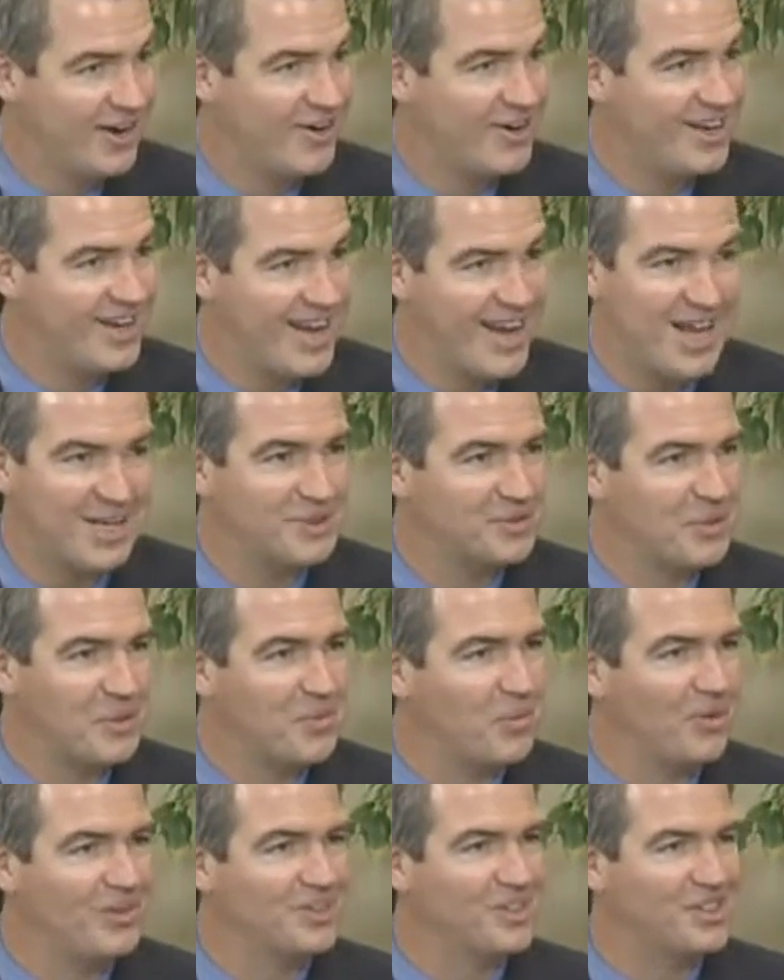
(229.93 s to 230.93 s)
Darren, yes, we
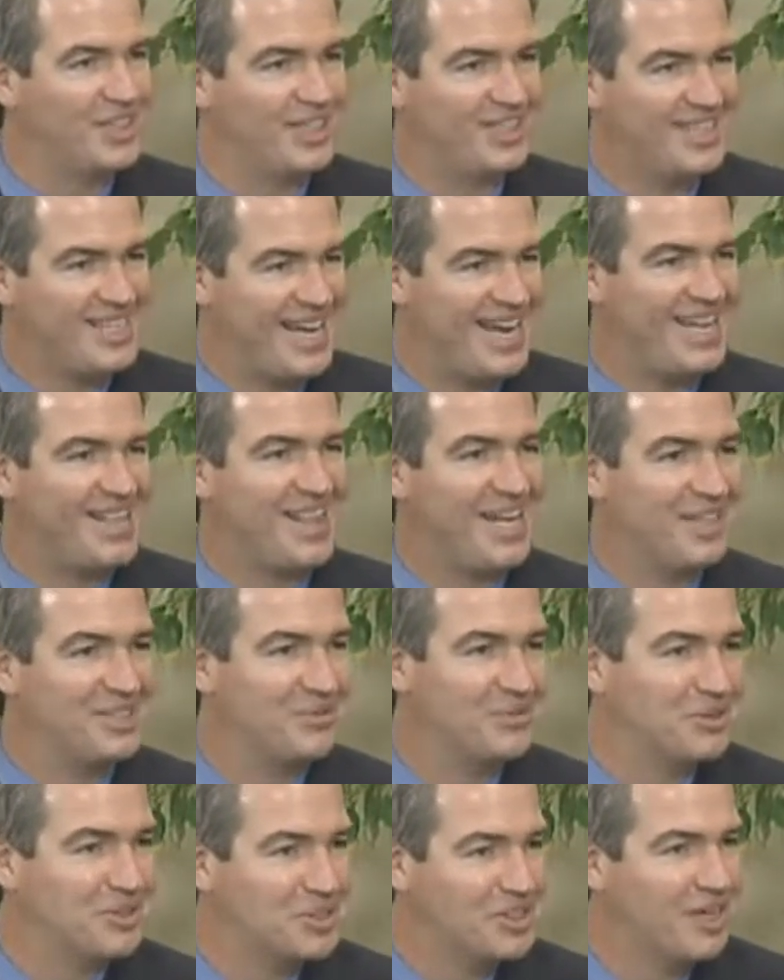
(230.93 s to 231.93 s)
won't date
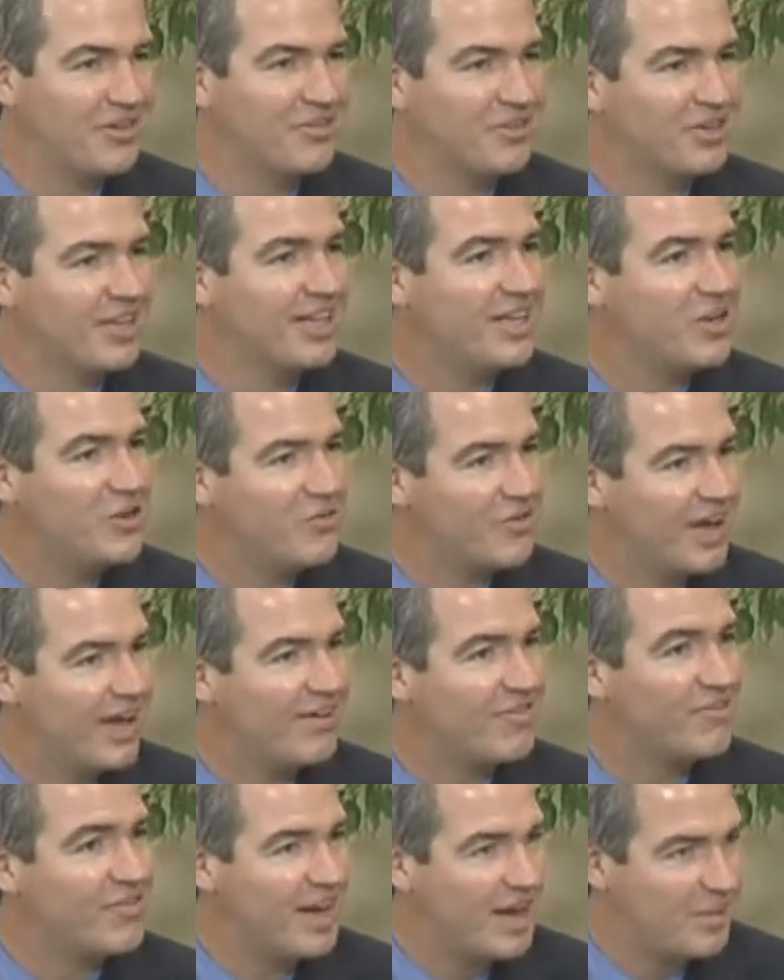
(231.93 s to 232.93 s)
that specifically. You've
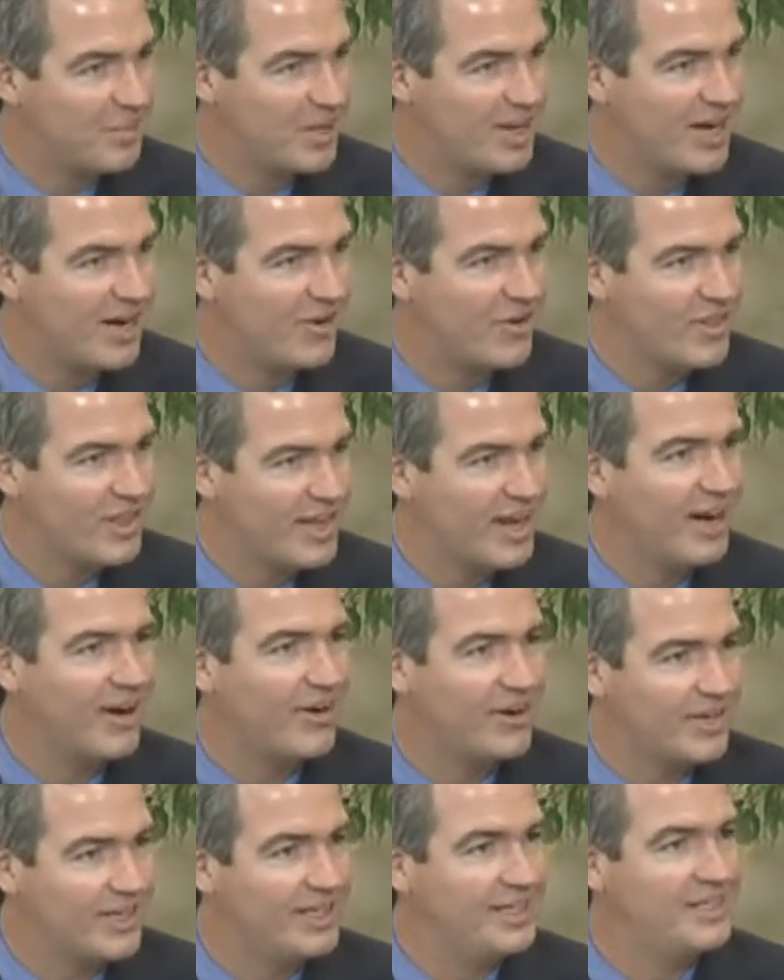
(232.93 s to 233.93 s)
got family here in the
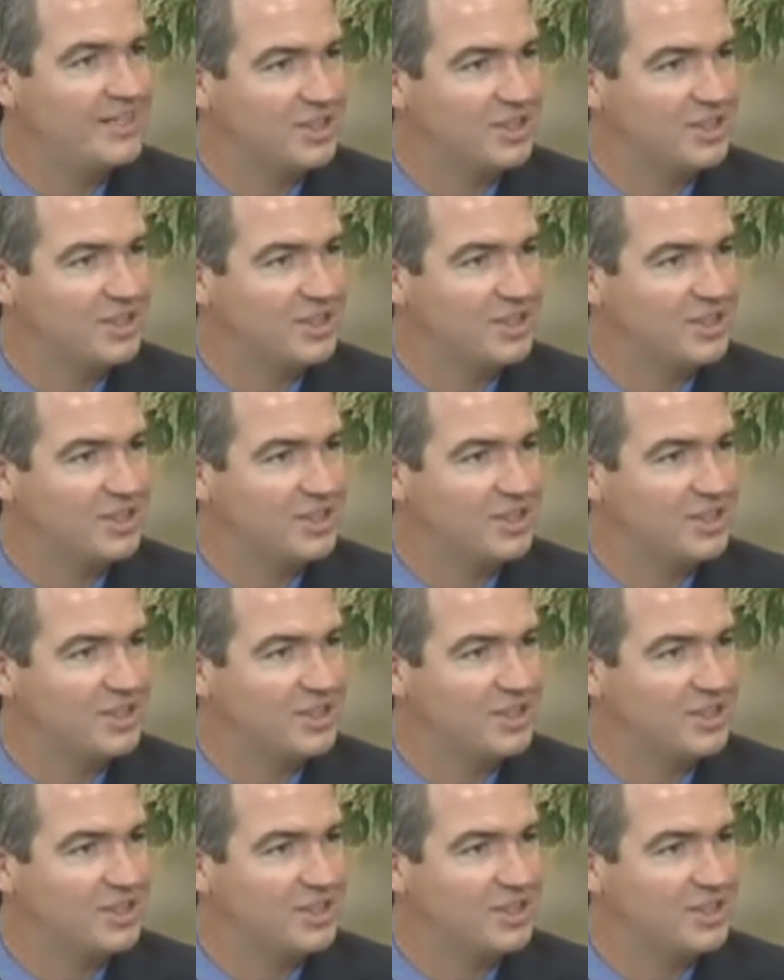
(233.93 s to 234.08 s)
area